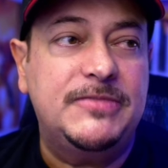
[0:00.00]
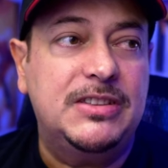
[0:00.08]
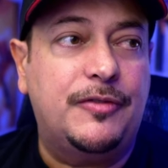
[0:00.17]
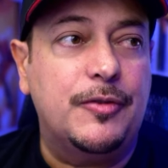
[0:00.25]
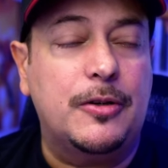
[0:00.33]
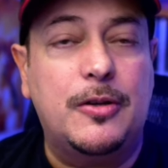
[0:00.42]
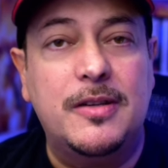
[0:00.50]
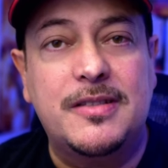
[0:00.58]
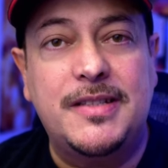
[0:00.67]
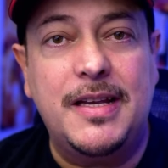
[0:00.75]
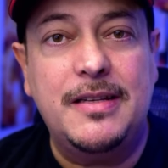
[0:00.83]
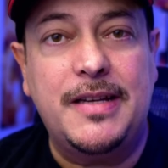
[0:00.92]
for the
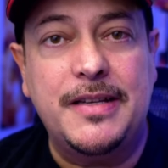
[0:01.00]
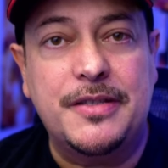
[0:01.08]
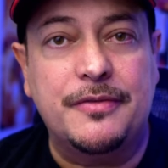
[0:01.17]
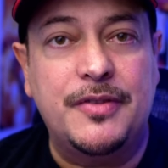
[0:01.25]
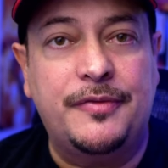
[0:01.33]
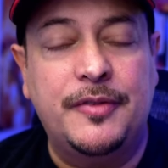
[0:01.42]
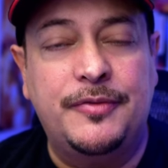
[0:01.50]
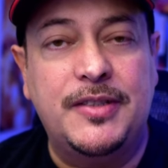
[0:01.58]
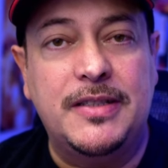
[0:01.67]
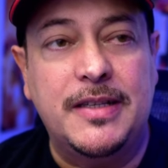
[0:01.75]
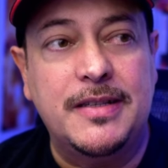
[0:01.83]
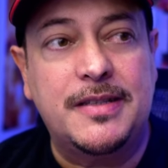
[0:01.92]
last 10 days of the
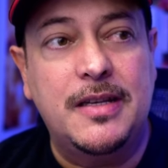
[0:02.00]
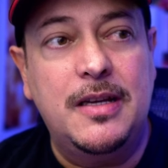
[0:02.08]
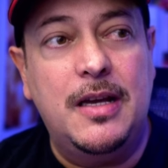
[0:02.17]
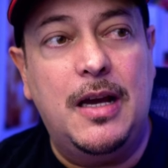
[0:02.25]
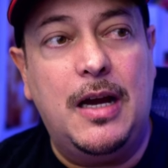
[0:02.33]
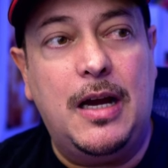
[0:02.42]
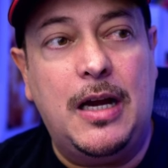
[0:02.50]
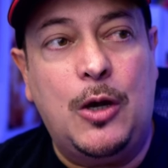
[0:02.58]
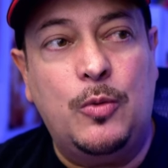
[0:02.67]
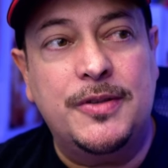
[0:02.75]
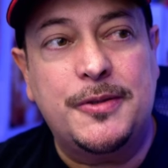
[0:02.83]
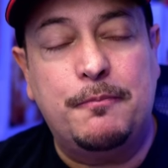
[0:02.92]
50 days, I
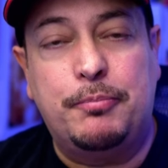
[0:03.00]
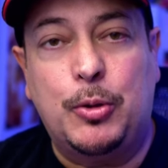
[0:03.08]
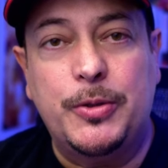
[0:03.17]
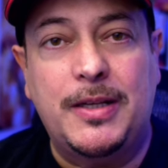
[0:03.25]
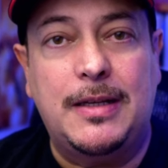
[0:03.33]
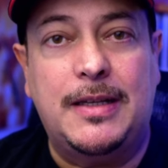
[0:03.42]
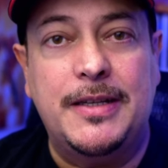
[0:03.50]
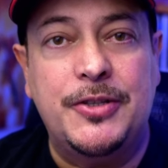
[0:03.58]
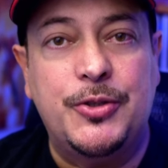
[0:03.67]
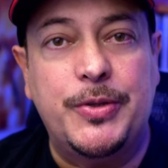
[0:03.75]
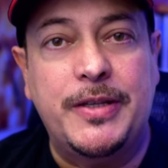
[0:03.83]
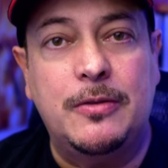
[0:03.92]
was
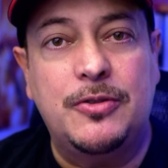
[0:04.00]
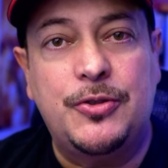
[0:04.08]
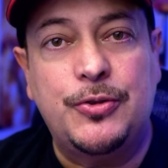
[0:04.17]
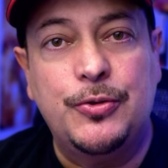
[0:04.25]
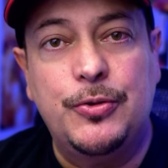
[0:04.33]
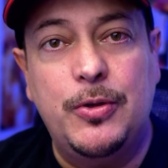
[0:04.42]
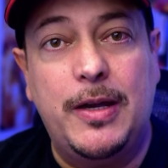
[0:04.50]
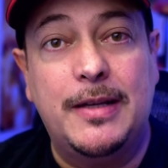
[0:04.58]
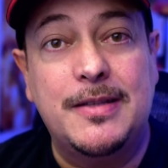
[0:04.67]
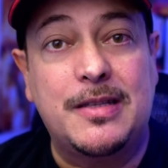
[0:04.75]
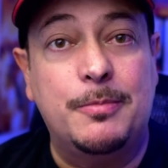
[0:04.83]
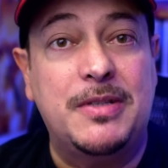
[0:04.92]
borderline doing two
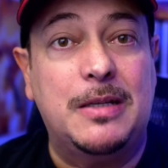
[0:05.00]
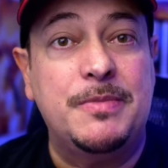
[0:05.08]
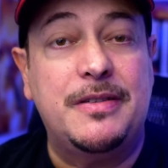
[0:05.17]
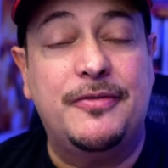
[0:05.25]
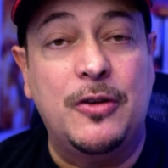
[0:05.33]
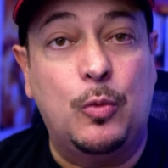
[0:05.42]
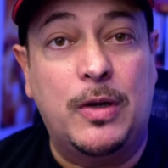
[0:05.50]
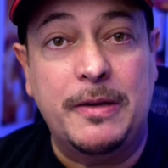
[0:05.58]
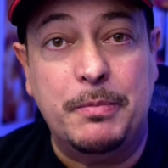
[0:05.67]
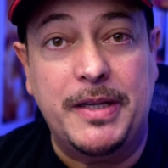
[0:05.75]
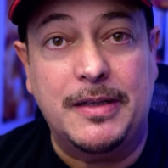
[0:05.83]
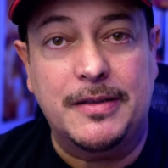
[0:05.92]
and sometimes even
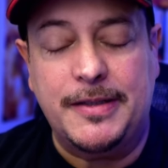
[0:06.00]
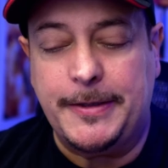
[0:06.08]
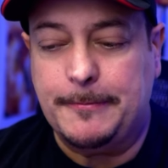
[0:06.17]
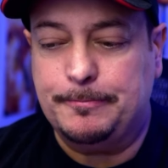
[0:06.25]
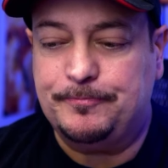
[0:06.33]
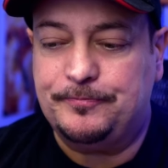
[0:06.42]
one meal a day.